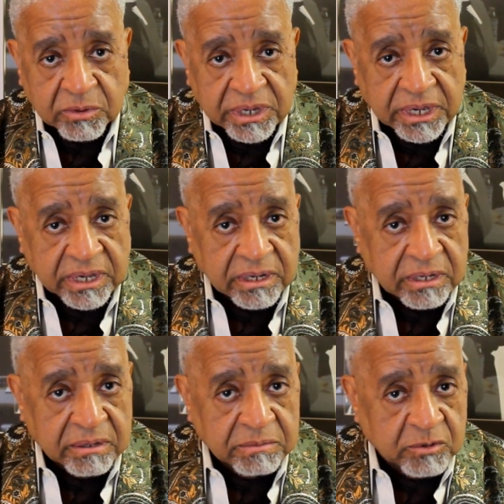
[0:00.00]
We're hearing
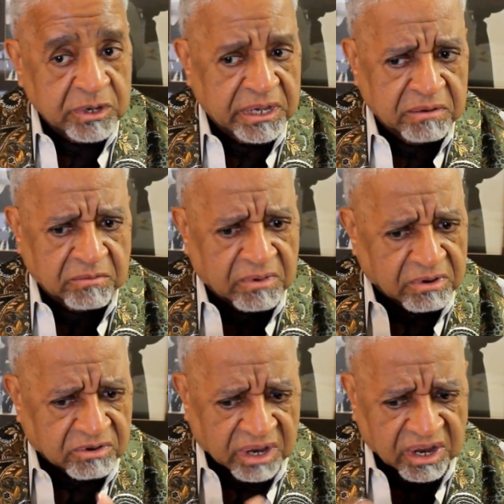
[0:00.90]
them, and we're hearing
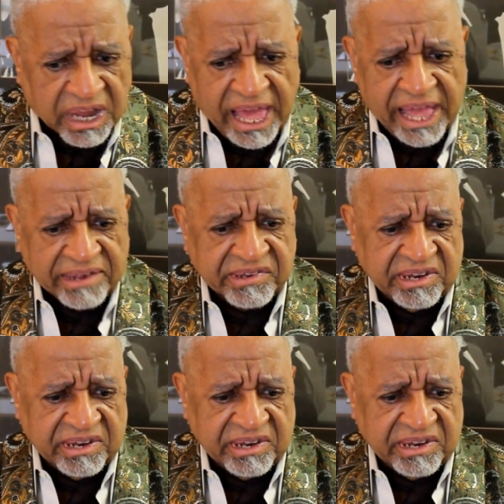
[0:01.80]
the glass